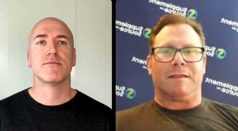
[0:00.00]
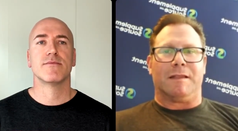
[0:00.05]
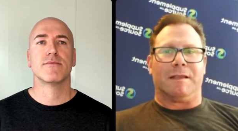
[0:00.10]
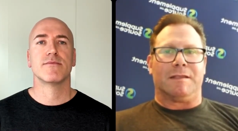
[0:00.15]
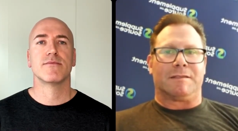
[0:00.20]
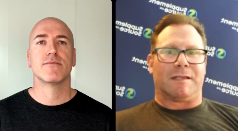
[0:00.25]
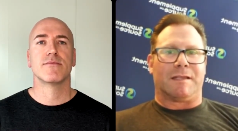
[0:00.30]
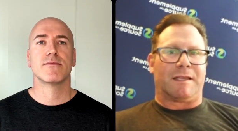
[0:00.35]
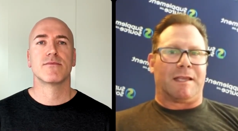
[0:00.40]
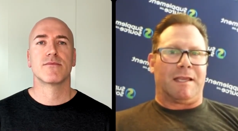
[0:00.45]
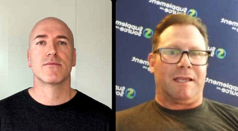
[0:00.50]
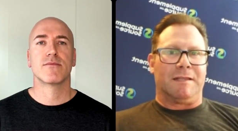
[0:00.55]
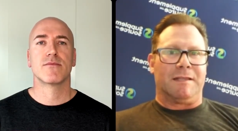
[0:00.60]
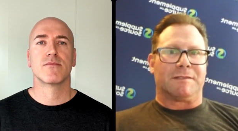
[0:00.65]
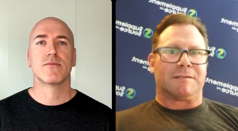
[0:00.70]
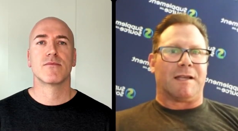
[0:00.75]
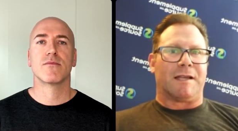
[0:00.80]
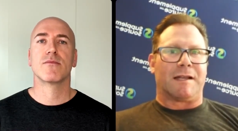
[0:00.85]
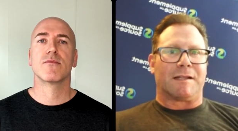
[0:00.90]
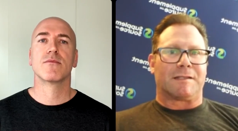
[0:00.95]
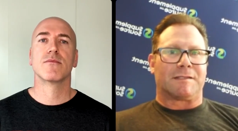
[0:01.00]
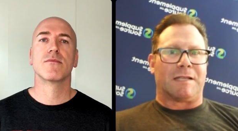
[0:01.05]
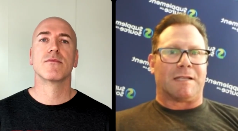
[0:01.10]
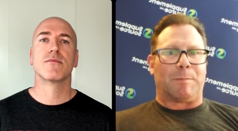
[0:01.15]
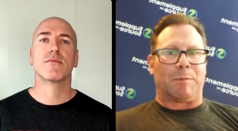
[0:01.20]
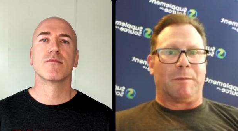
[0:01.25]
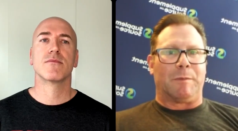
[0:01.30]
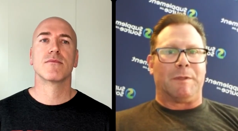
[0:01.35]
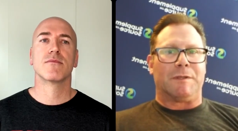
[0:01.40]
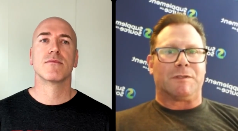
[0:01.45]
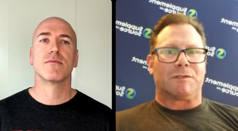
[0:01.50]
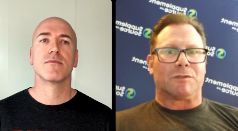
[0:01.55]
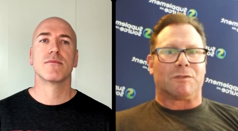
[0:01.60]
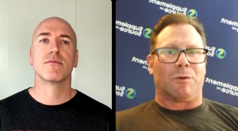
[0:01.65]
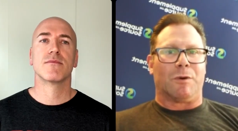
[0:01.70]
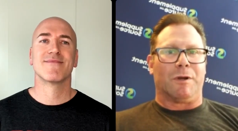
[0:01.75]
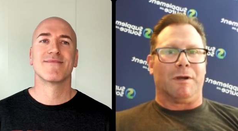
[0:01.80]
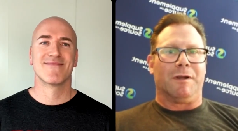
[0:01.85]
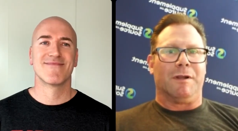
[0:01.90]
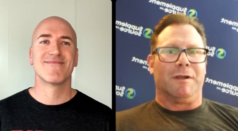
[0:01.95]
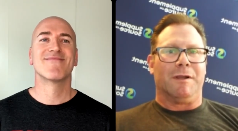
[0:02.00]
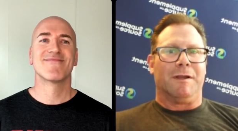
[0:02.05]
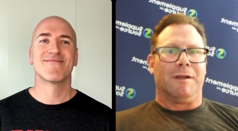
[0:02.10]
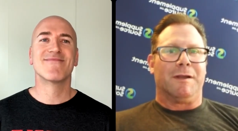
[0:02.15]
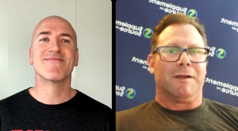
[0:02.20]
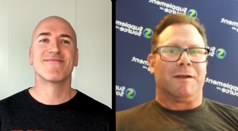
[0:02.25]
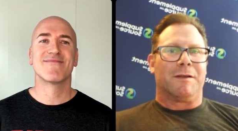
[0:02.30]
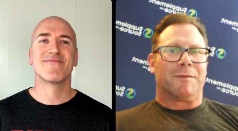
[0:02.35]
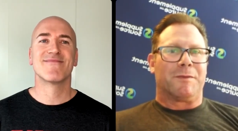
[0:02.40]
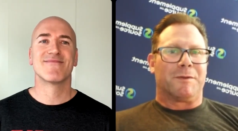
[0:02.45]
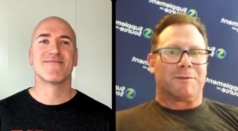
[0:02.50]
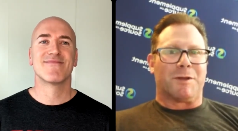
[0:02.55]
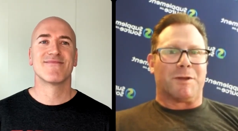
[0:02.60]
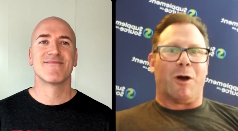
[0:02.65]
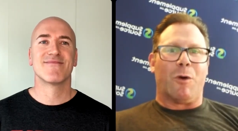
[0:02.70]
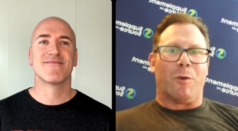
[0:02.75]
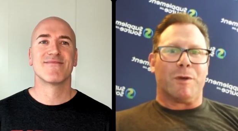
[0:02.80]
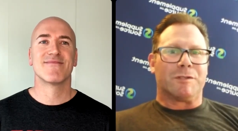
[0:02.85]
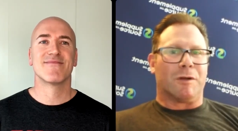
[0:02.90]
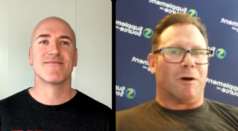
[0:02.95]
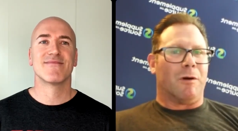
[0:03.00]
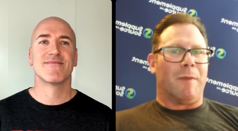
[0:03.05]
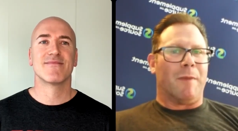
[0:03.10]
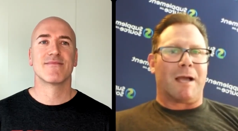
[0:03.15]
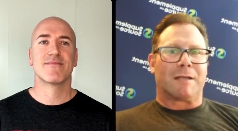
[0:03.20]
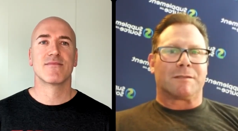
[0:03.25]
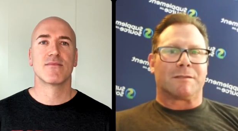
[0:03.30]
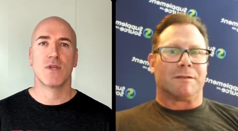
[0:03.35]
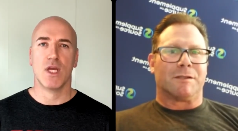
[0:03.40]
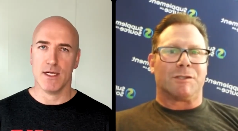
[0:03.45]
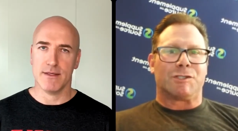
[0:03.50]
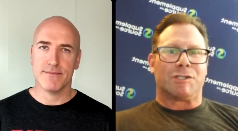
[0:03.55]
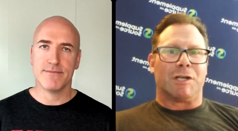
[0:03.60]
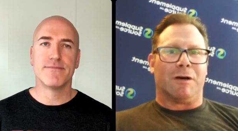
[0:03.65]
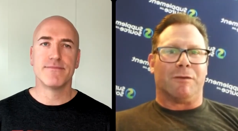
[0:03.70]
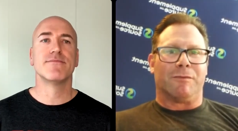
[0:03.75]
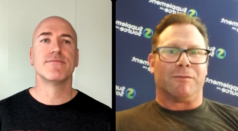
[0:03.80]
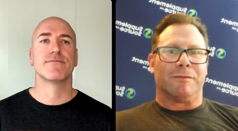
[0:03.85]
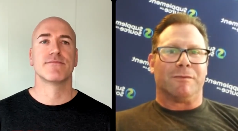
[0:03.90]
Speaker 1: is, like, inside a supplement store, there's always ALLMAX on the shelf.